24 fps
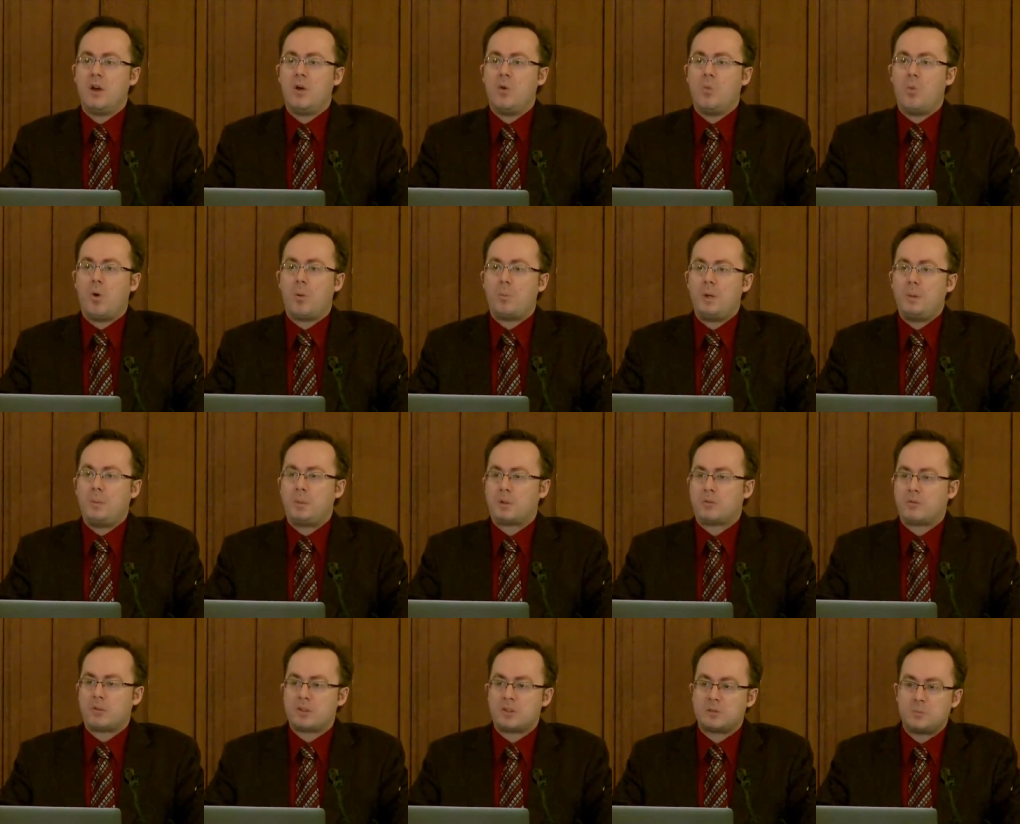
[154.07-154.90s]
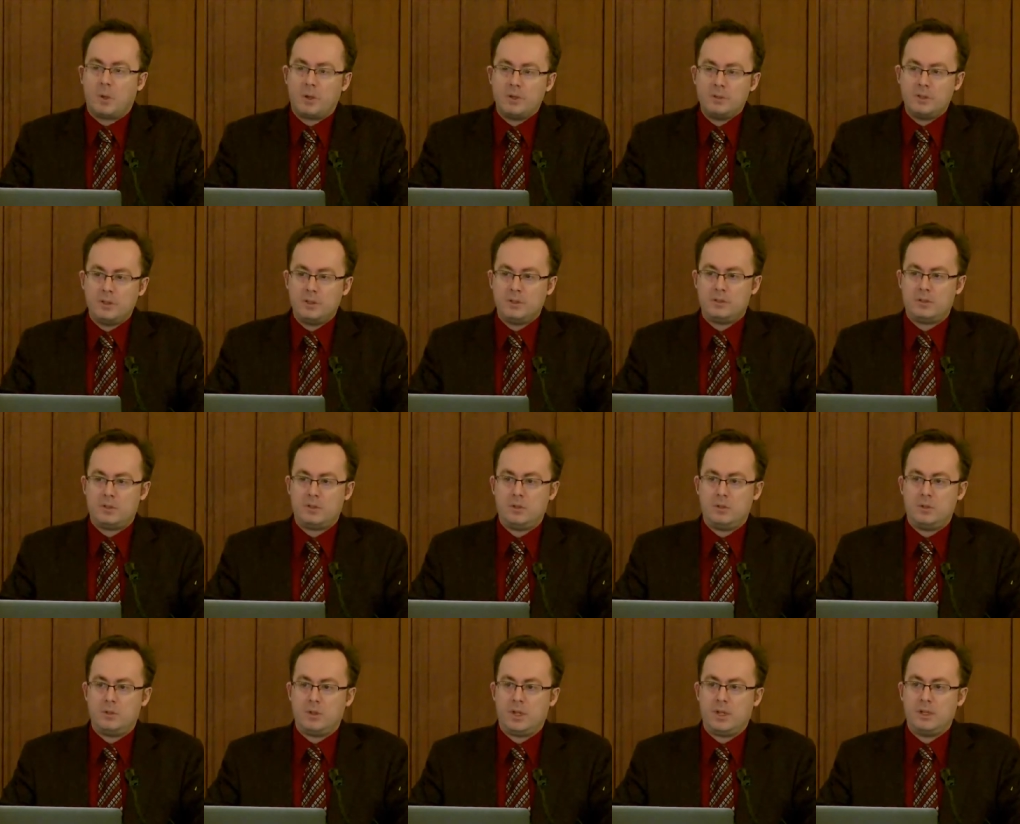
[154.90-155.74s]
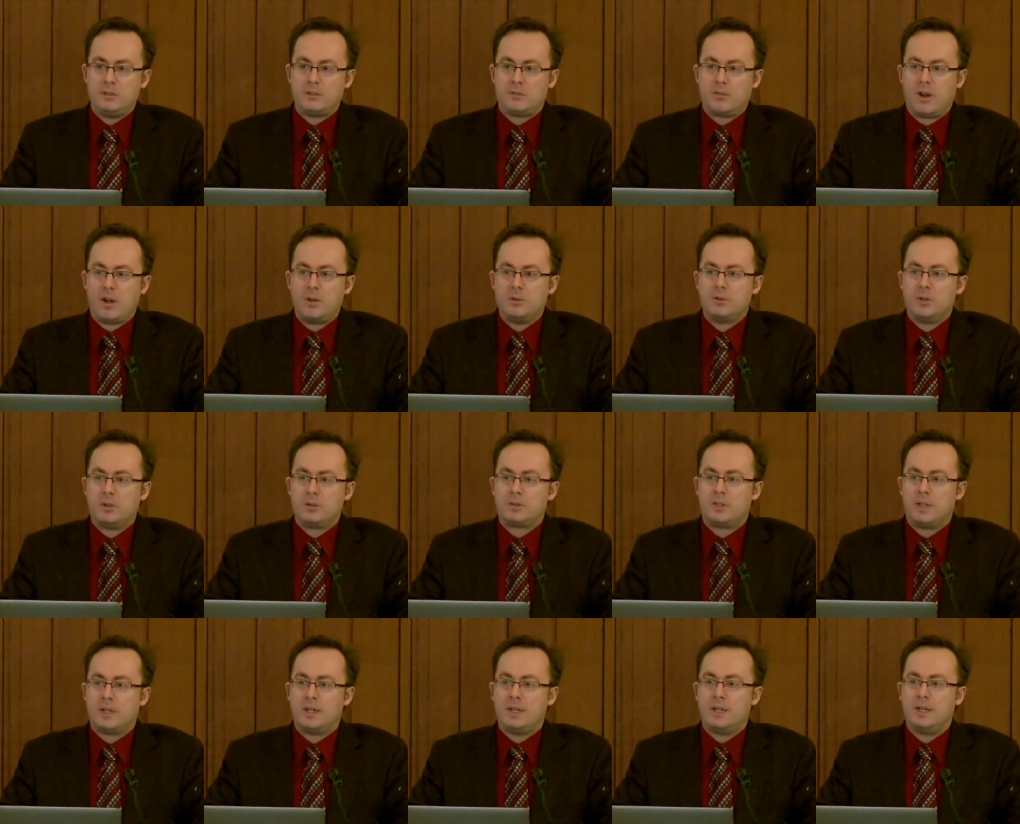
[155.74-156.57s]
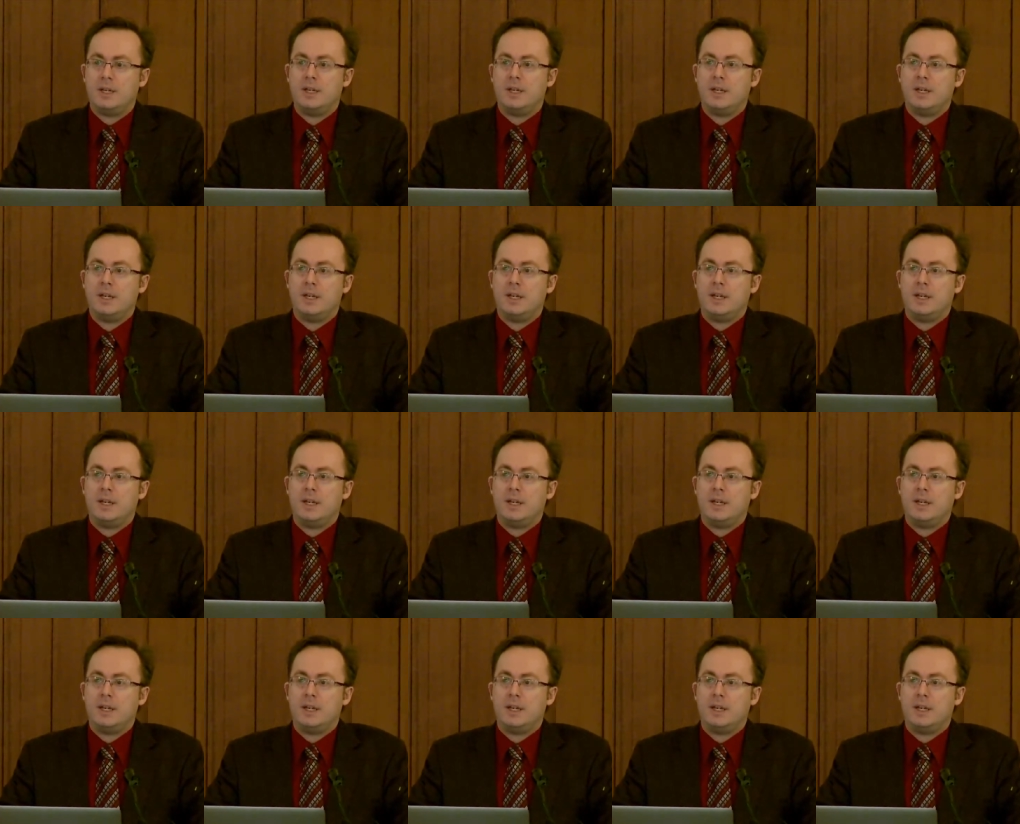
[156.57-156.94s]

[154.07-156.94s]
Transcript: what people are responding to in Groundhog Day